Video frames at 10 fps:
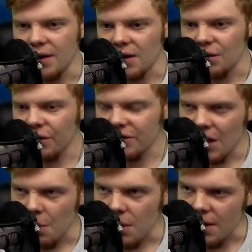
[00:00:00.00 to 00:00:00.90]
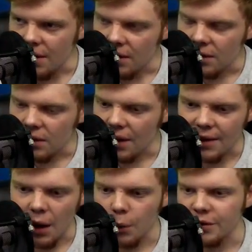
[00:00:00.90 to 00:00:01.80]
he looked at me like
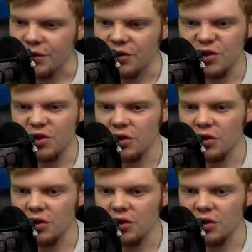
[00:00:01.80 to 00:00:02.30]
I was